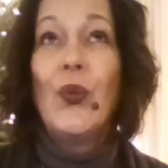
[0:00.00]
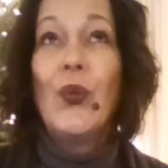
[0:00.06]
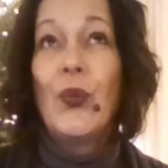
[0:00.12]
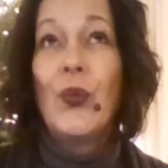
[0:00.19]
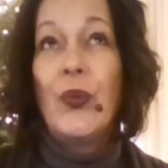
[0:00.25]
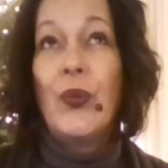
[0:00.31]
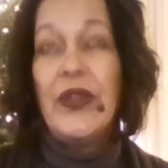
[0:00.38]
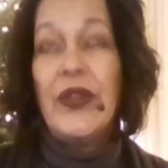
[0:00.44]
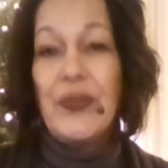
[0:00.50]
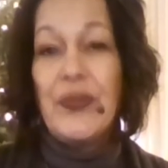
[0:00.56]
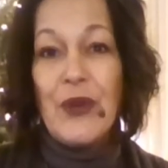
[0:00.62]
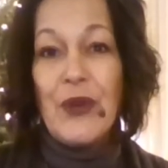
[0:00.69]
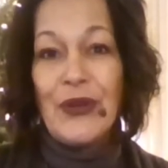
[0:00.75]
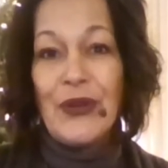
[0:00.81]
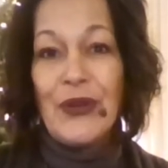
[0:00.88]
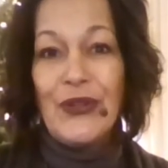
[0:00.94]
with the
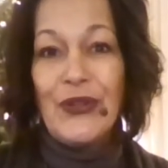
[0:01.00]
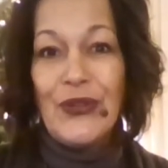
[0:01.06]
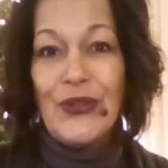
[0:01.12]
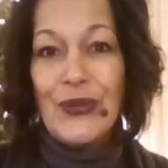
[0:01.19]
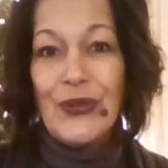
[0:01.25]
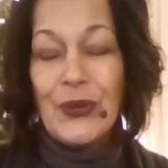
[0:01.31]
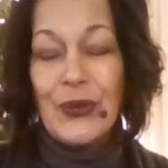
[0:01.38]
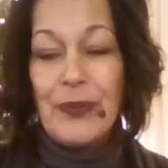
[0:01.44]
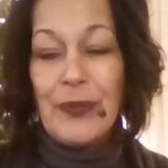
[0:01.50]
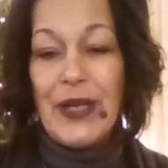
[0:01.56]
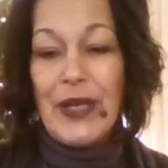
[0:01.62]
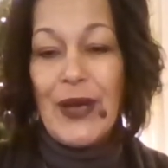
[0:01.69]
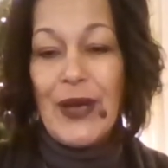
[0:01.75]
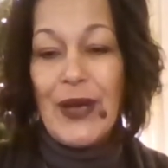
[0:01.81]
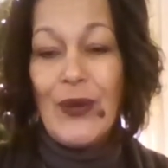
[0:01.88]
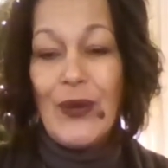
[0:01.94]
Mars in
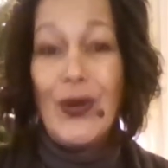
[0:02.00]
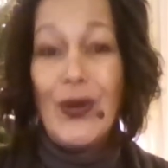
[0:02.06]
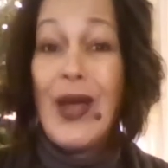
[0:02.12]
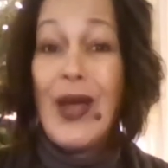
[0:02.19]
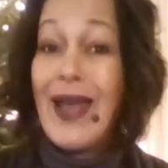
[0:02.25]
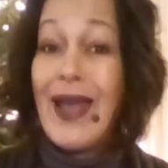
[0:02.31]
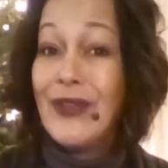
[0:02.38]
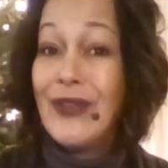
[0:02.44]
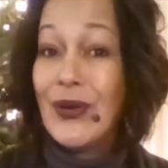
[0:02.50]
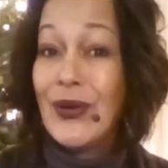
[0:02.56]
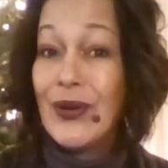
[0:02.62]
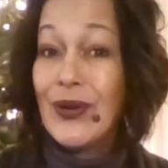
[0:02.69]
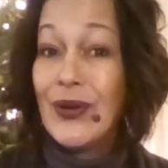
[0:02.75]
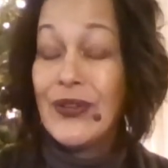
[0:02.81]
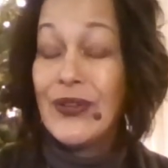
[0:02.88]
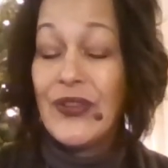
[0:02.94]
Scorpio and the
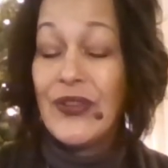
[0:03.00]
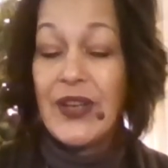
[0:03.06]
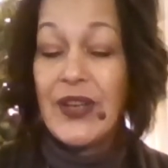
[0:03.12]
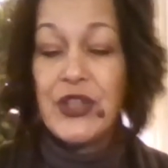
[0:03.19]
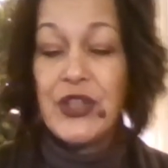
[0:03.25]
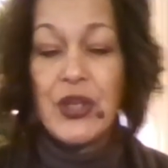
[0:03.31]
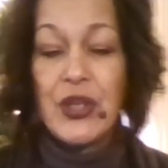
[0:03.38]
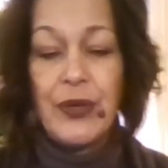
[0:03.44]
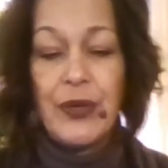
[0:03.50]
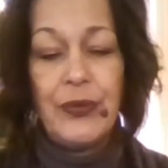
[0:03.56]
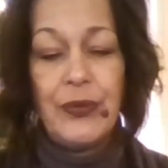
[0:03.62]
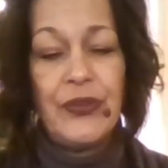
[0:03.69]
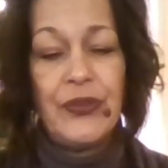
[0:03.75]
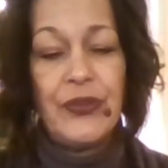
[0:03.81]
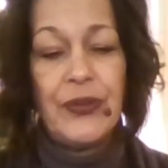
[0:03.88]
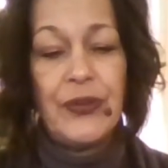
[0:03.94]
cards that I
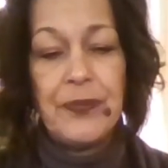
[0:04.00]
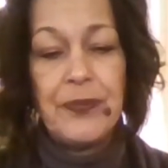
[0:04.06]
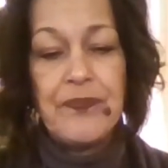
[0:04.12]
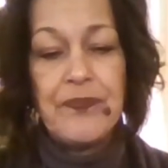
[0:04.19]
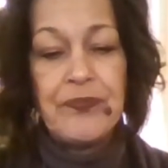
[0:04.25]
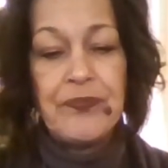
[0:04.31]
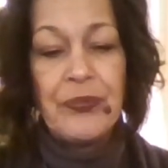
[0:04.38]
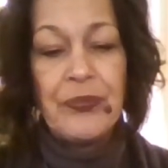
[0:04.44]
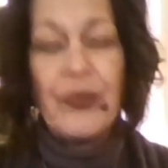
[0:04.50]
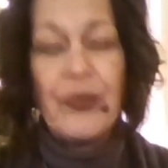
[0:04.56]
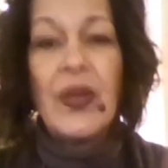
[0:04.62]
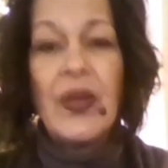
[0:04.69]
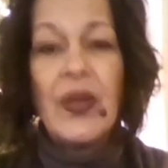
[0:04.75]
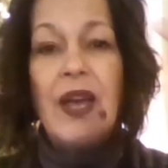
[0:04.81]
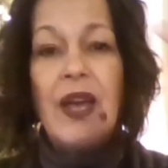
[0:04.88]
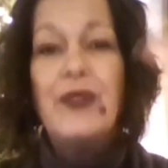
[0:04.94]
chose,
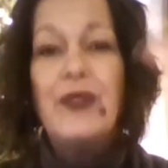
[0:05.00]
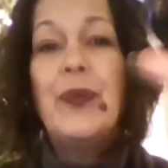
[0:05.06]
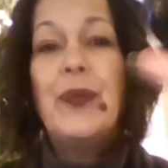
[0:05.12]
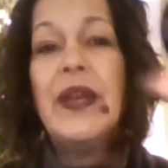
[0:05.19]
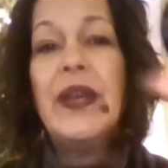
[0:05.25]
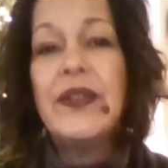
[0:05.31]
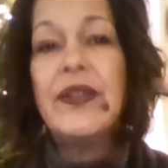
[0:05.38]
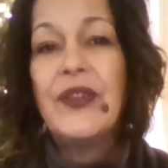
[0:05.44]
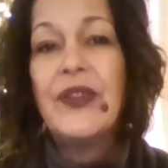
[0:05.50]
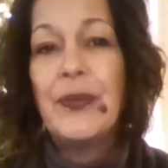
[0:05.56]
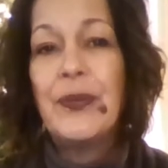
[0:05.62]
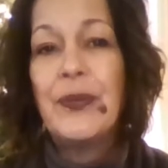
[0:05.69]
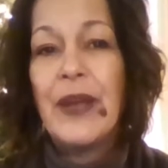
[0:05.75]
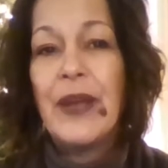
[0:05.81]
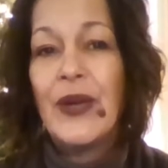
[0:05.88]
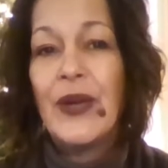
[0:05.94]
I've picked
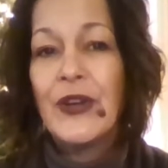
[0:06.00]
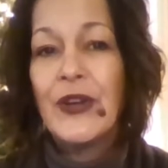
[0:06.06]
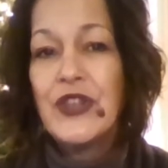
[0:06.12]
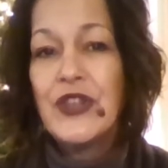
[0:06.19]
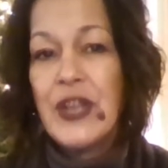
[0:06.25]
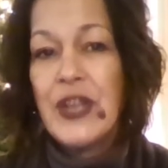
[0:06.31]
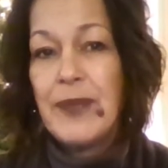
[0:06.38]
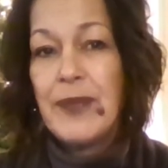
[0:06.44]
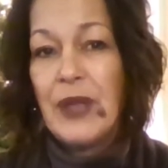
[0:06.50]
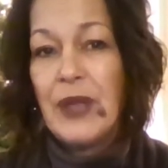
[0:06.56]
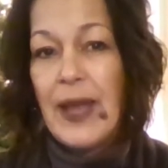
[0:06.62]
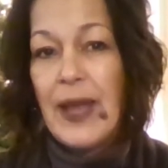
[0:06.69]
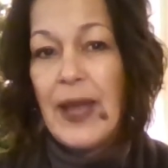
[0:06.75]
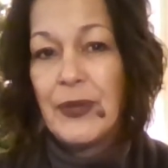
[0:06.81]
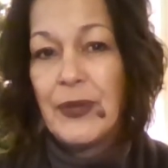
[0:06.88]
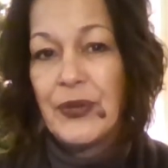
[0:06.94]
my heart-shaped
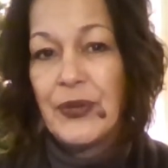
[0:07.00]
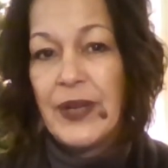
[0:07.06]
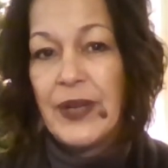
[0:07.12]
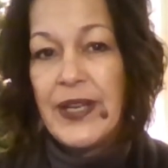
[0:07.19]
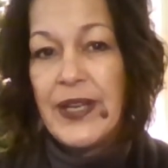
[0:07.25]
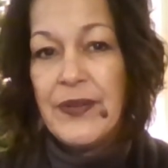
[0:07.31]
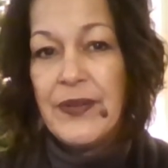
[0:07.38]
Labradorite,